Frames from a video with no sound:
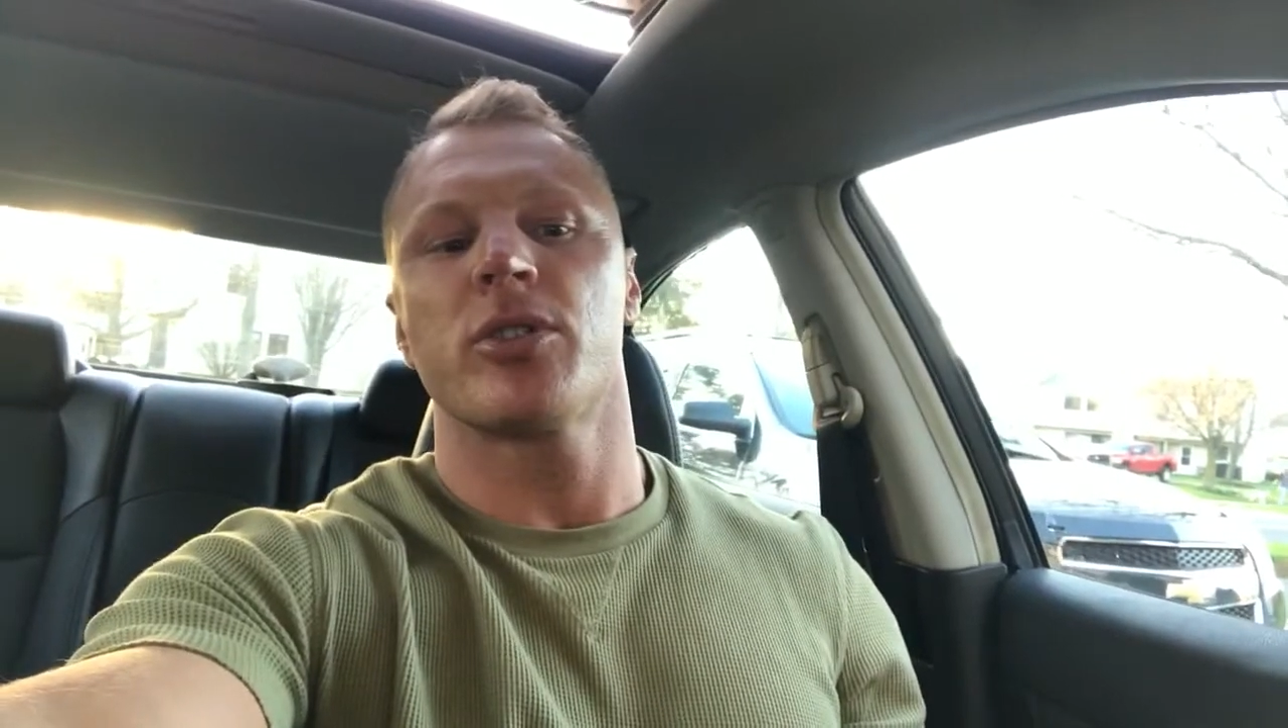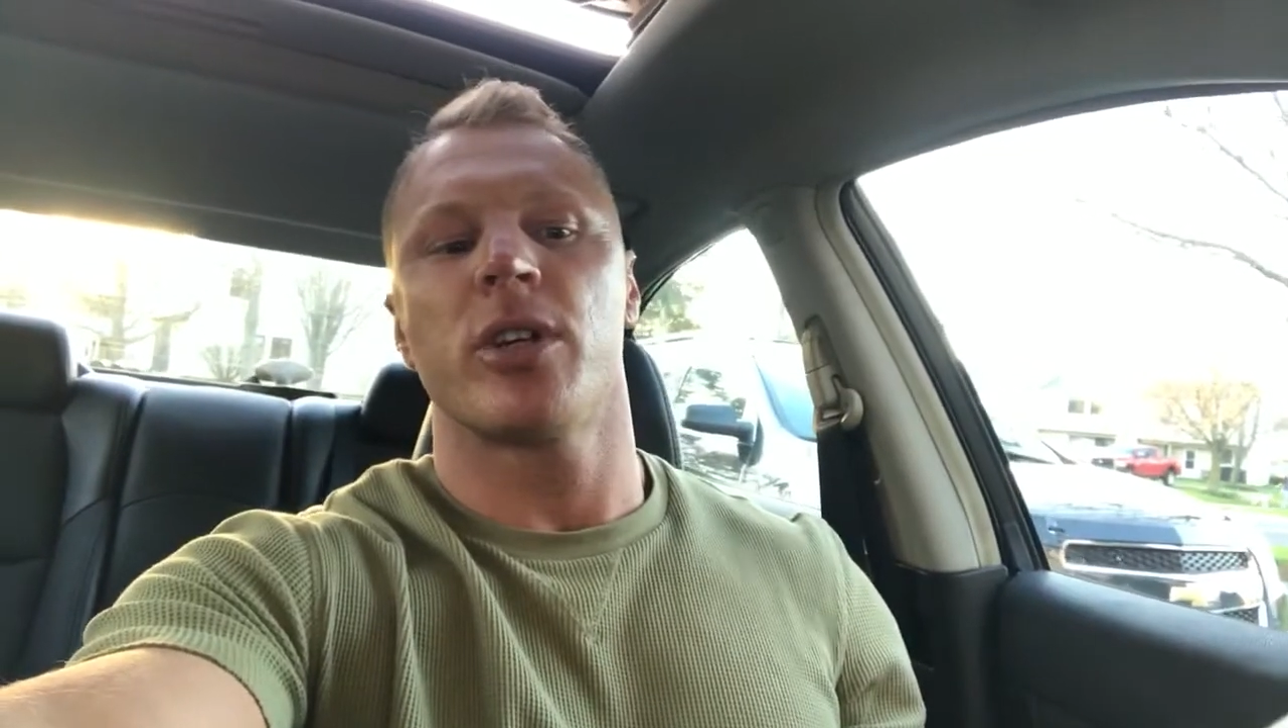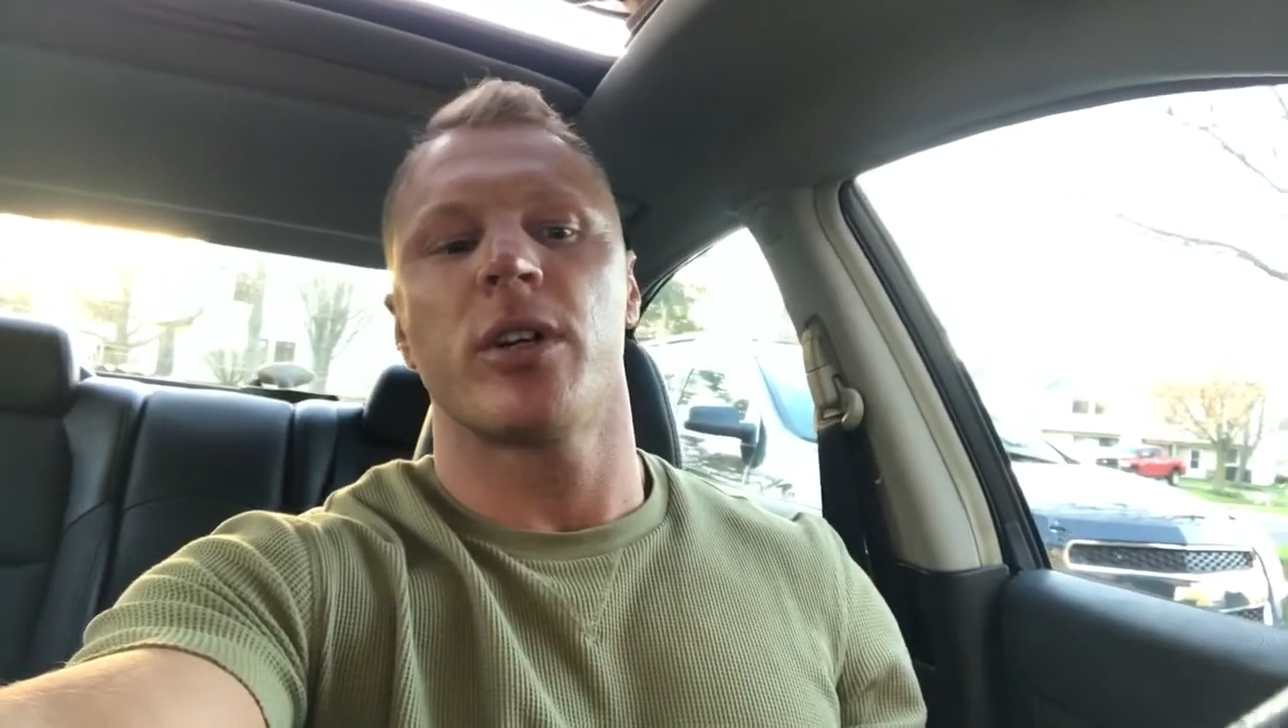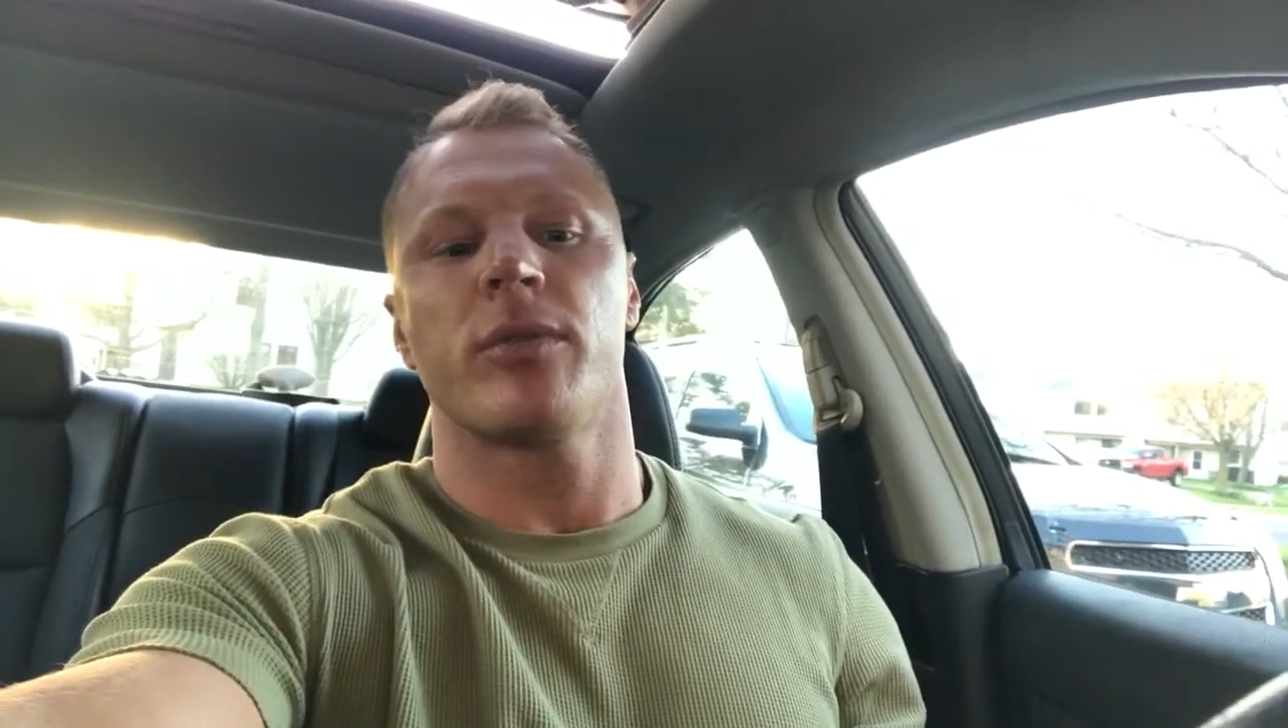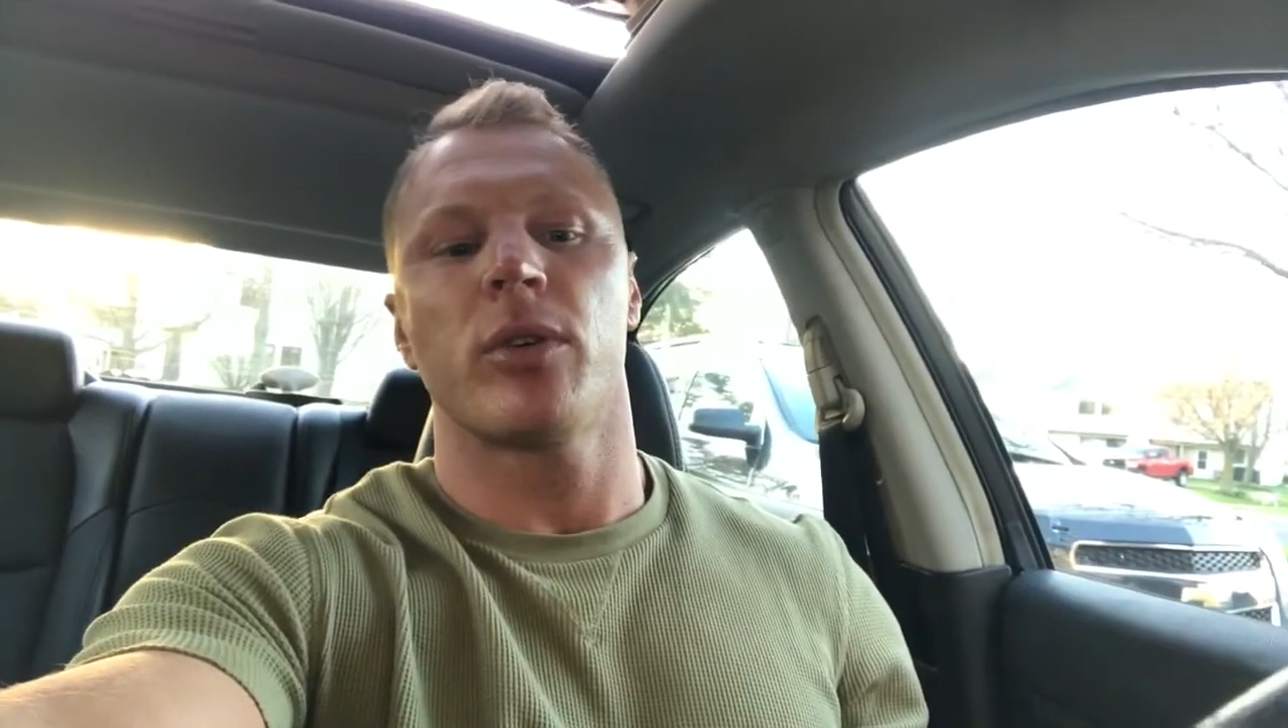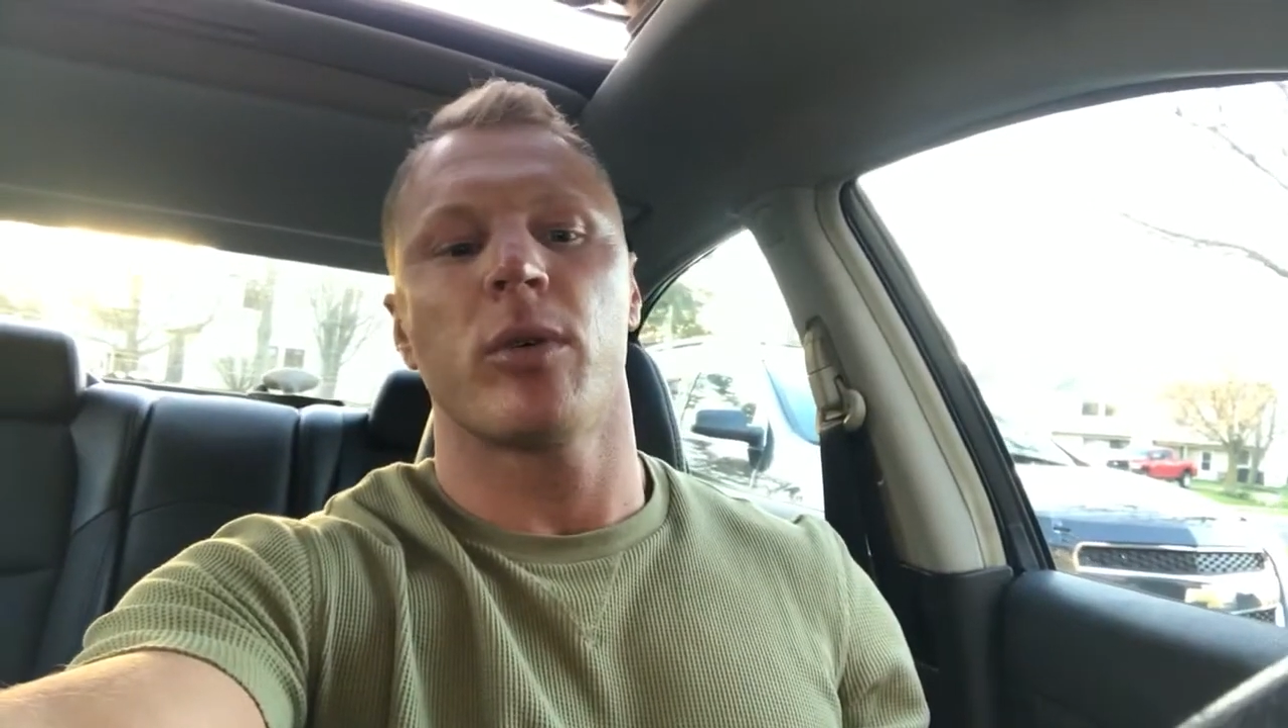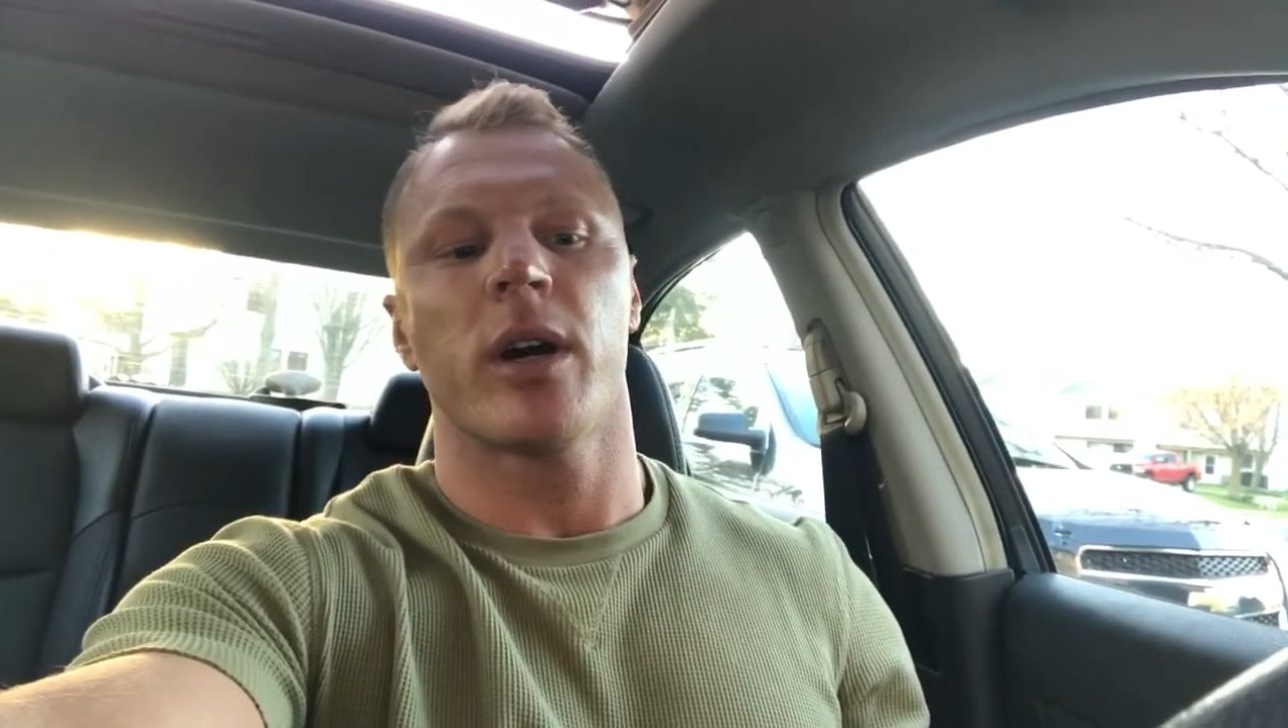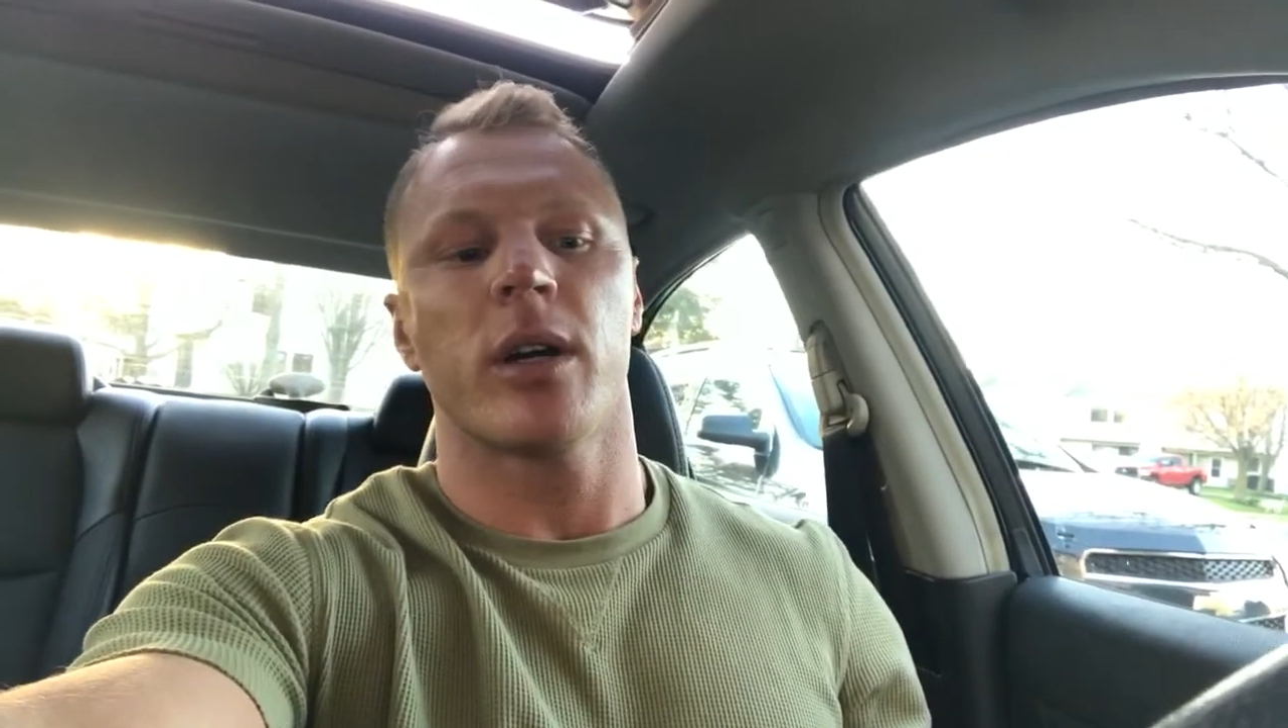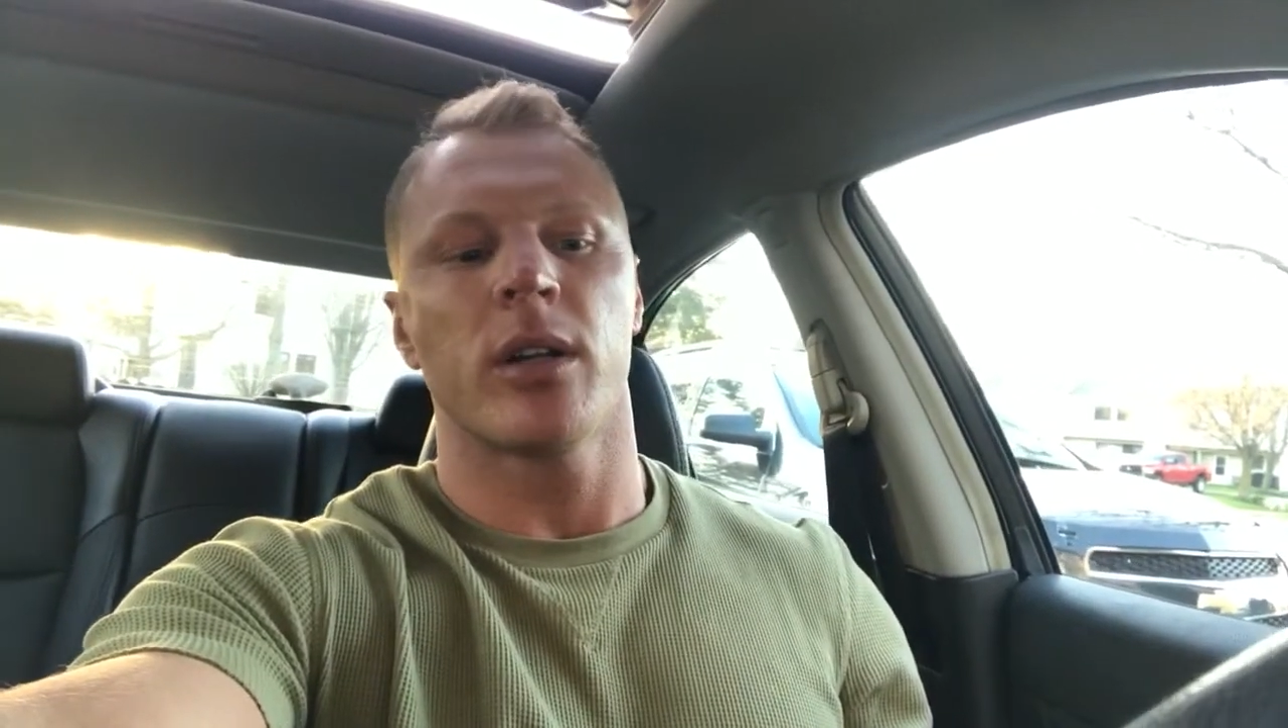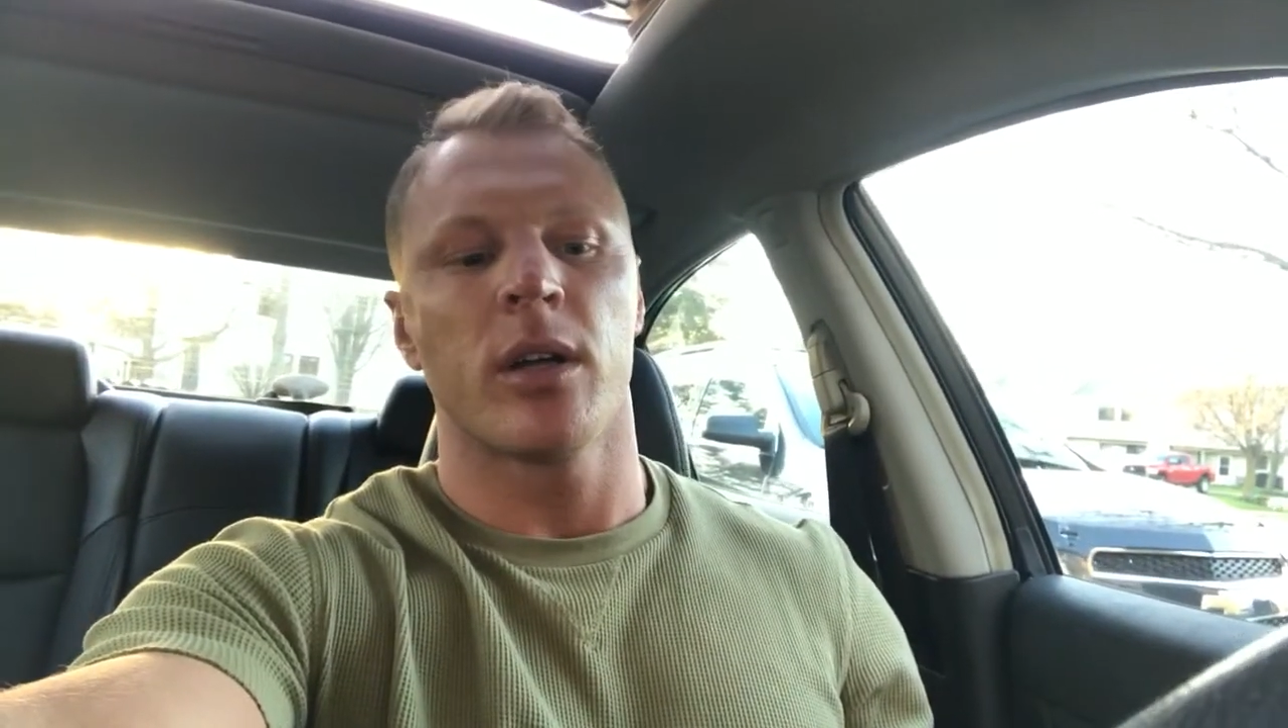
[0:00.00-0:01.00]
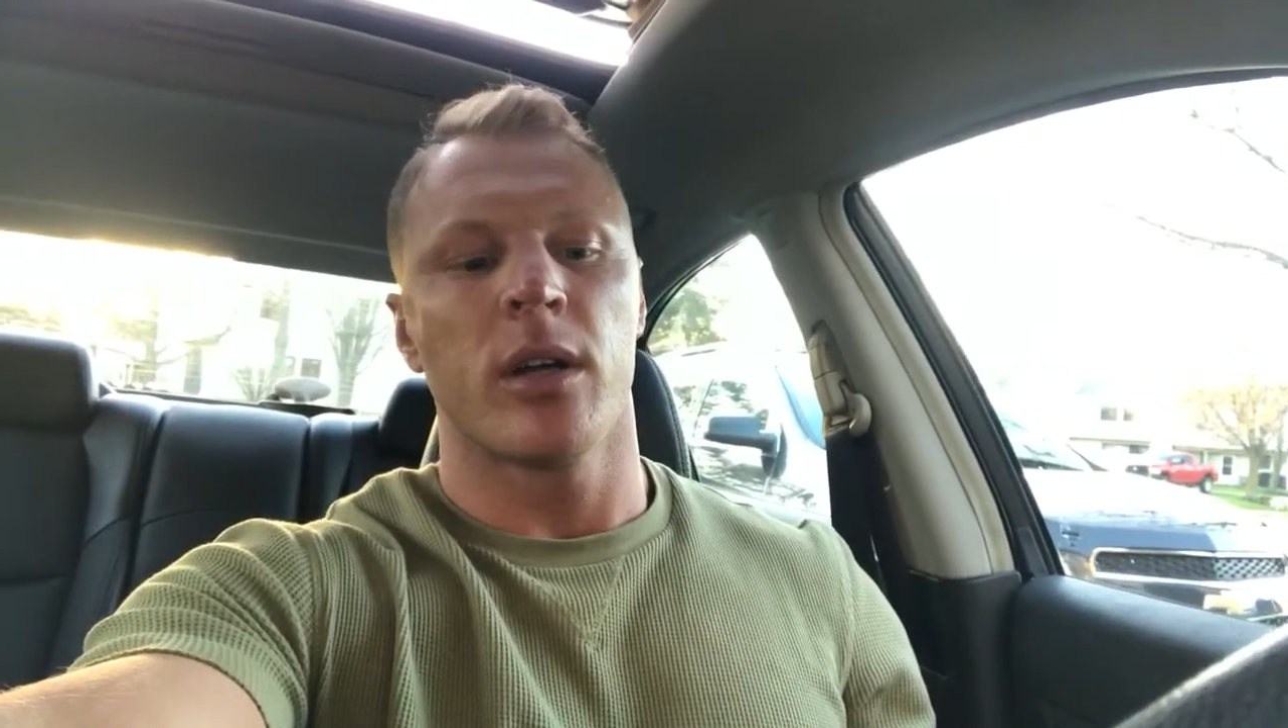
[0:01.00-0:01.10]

sharing it for a while.